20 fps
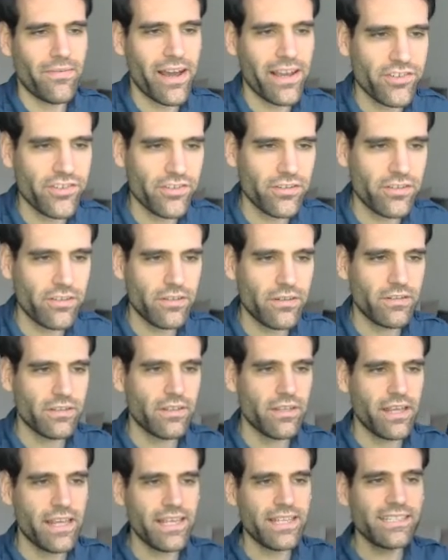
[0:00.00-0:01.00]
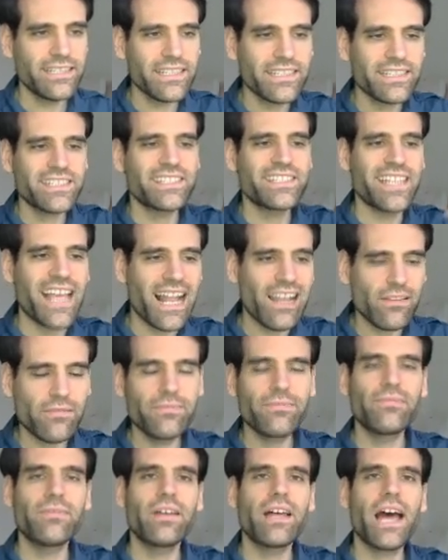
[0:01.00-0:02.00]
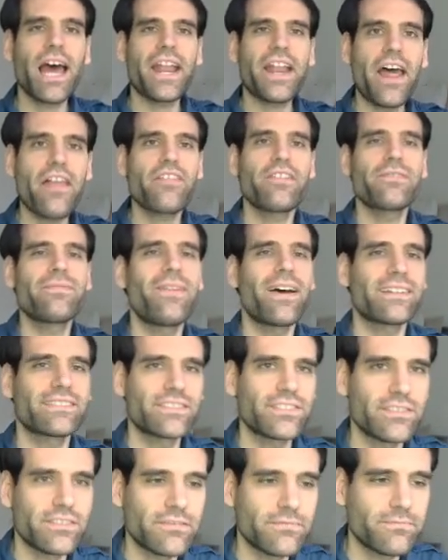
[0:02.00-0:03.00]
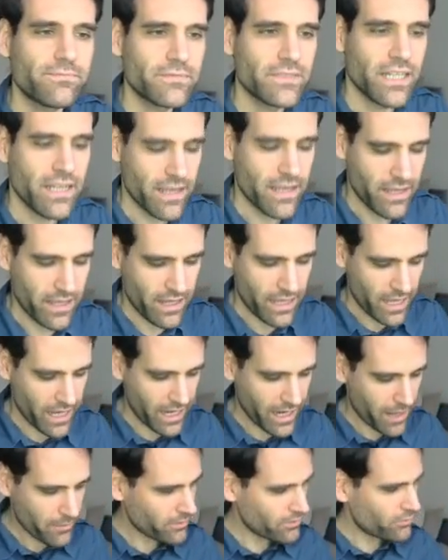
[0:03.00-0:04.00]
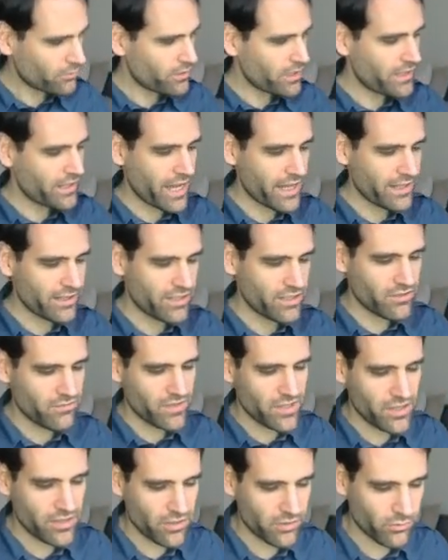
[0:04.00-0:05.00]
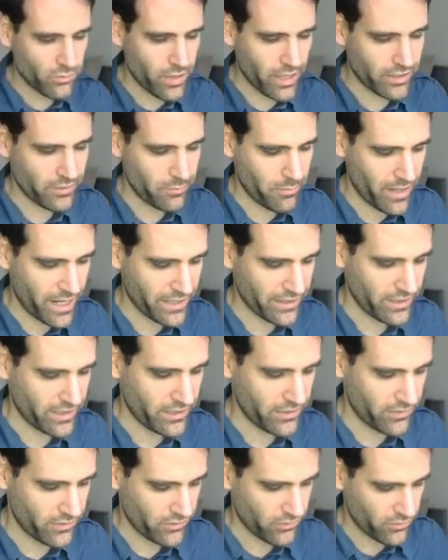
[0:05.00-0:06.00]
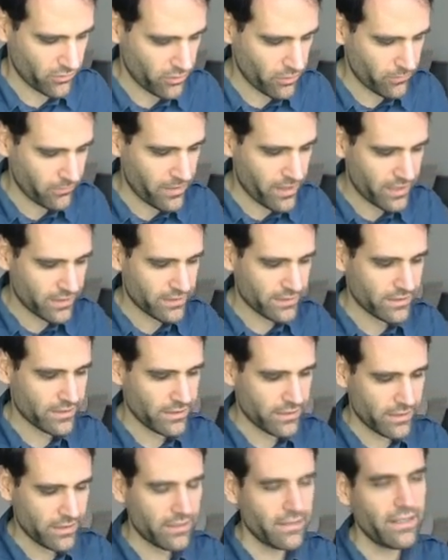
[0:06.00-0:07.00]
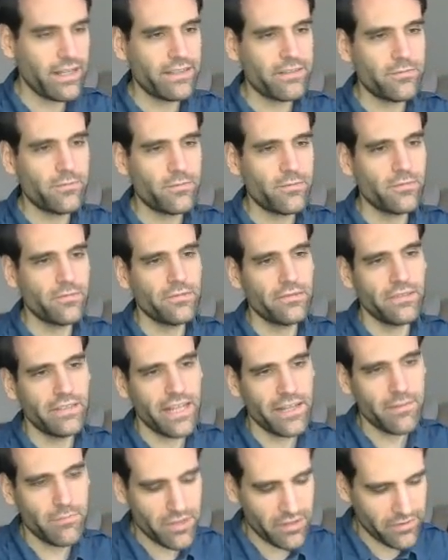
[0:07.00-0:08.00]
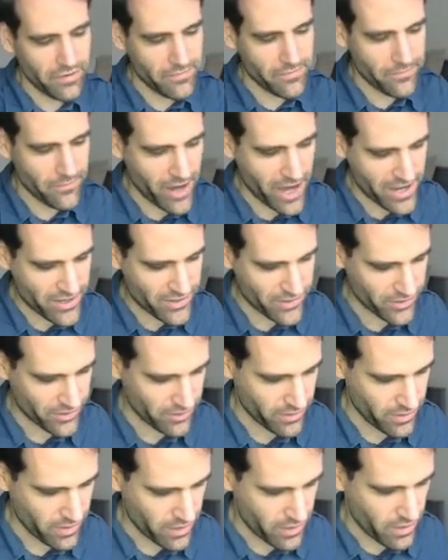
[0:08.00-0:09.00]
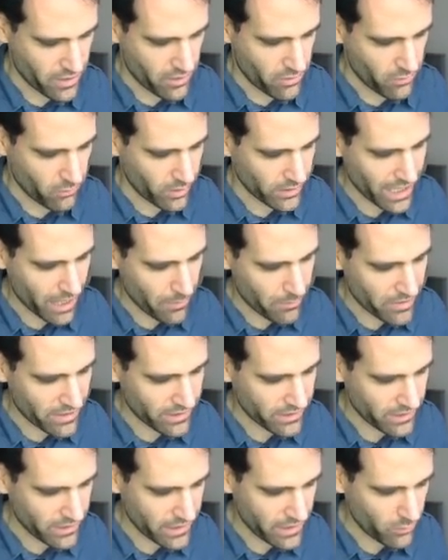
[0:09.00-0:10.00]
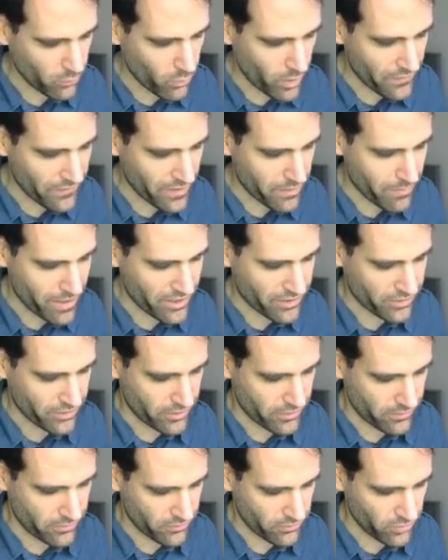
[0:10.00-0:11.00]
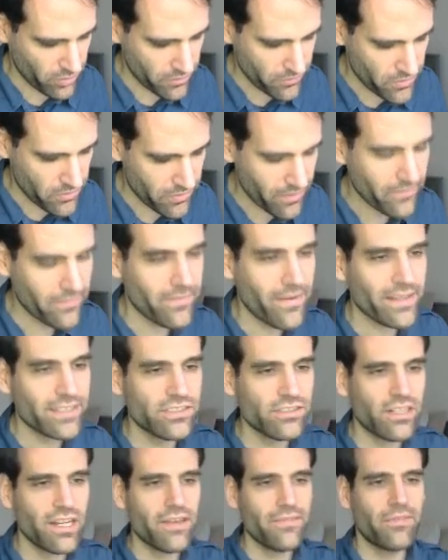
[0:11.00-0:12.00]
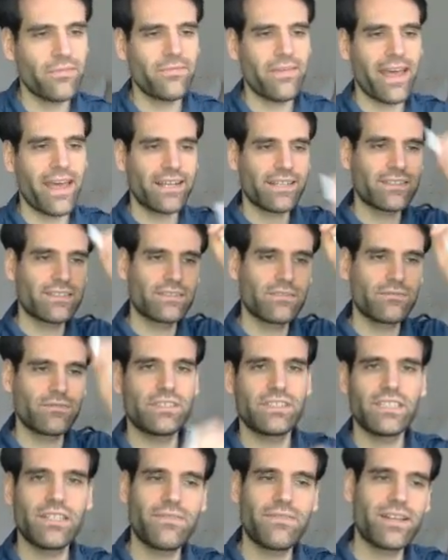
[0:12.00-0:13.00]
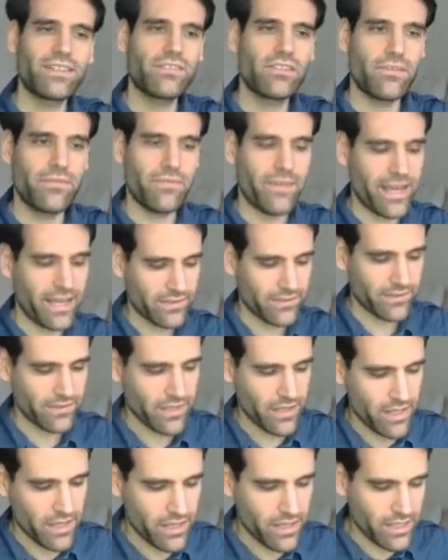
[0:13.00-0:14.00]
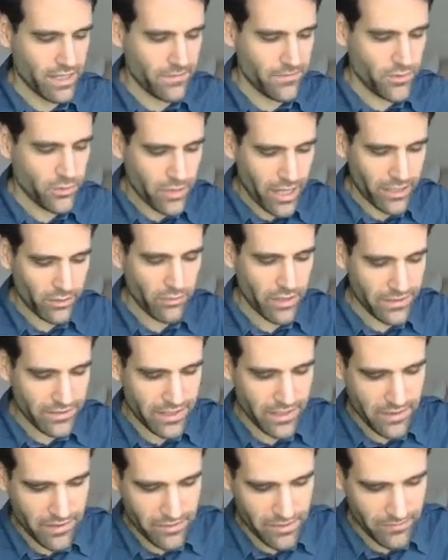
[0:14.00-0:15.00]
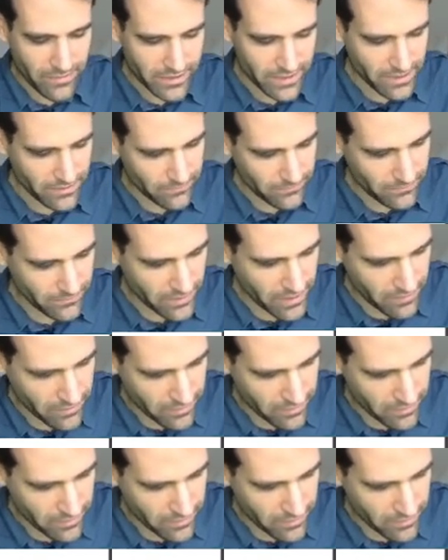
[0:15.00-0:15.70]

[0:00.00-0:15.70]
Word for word: function is itself another function. And I'm going to dedicate this video to explain this. So first, let, let me refresh what happened in one dimension. So if you have a function f of x, which is a function of x, if you calculate the derivative, the